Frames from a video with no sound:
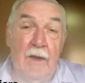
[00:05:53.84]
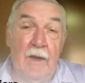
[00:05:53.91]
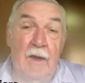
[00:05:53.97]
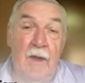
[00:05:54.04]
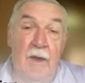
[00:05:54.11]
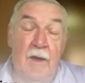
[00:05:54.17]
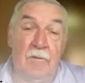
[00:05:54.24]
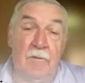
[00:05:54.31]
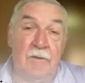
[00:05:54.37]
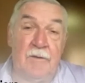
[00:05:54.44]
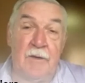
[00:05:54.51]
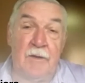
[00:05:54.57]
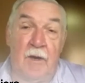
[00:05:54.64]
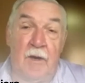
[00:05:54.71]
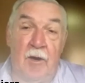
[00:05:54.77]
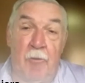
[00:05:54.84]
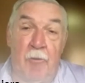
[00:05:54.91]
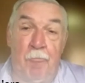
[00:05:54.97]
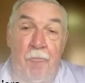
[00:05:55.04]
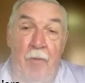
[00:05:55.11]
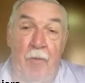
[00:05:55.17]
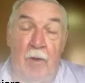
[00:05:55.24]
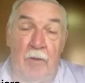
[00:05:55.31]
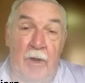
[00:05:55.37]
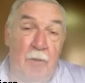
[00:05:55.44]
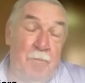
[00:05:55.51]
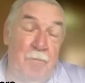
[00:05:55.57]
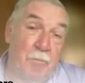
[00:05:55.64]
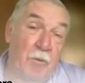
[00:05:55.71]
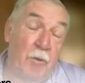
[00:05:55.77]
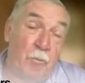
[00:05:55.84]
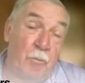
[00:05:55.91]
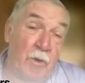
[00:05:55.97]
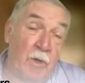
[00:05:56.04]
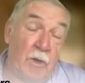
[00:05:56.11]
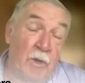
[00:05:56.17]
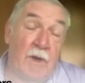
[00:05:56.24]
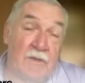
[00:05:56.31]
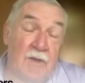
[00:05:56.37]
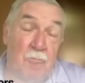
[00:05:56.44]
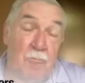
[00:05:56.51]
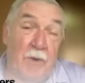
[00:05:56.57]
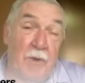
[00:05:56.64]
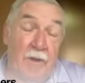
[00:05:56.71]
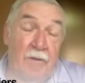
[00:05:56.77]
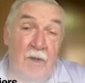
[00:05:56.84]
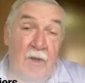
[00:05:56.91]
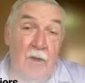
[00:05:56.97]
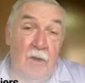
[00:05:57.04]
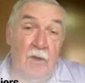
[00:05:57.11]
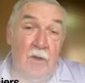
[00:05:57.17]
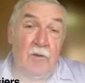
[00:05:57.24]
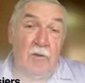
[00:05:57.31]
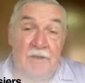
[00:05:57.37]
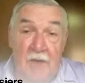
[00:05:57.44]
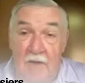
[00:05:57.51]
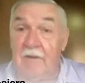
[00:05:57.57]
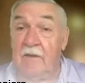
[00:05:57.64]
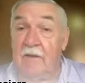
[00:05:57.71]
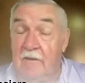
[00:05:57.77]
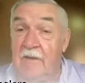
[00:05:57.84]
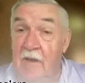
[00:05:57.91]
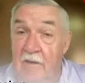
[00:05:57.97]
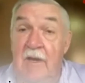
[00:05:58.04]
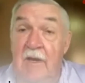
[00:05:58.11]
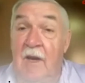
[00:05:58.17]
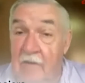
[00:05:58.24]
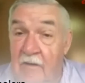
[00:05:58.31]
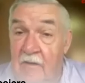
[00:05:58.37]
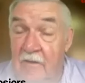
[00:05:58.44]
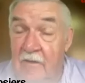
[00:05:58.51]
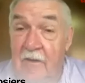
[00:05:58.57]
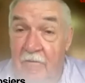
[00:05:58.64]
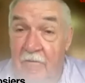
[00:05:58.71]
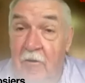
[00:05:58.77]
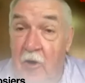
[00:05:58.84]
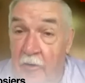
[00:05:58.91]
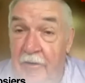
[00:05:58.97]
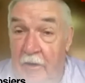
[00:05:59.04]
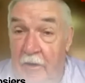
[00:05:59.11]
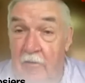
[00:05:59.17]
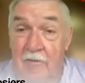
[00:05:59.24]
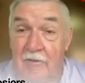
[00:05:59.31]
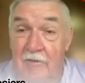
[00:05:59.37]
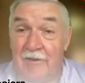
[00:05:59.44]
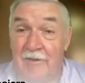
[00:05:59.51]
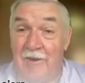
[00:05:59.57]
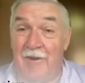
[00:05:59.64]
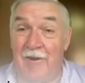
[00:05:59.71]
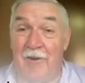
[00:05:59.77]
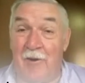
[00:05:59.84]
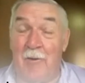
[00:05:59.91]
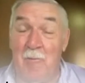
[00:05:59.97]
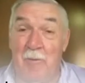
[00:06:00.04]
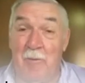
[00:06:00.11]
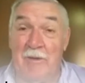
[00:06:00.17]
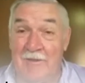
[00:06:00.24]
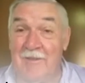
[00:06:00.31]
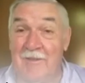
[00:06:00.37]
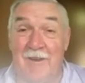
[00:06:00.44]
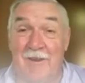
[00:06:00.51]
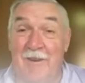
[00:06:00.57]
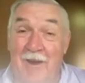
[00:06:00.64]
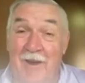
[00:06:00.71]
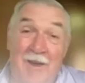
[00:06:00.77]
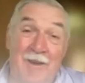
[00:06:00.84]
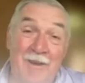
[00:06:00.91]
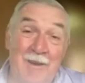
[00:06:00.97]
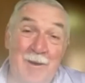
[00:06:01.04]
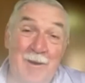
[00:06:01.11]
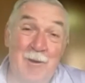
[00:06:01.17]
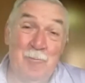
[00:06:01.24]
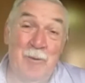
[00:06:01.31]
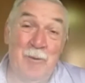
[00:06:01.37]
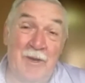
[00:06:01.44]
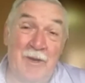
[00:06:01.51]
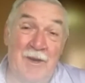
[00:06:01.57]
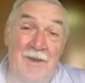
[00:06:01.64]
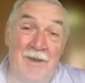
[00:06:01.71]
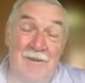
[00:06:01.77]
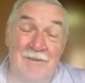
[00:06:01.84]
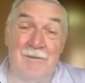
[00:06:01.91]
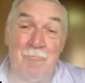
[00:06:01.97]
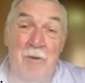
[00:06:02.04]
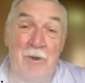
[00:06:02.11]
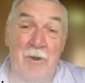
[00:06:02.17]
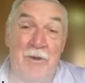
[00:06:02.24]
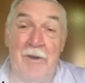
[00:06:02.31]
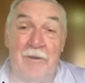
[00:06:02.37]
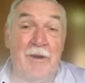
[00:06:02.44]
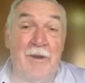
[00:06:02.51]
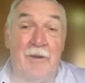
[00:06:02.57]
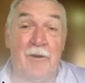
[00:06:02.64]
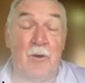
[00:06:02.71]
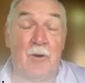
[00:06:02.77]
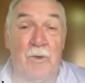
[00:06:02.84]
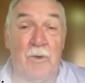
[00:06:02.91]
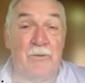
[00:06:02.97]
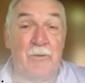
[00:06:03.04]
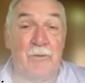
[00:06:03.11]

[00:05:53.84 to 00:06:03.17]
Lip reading: And a lot of people don't realize it, but dozens and dozens of car dealers are in business today because Maryann Keller was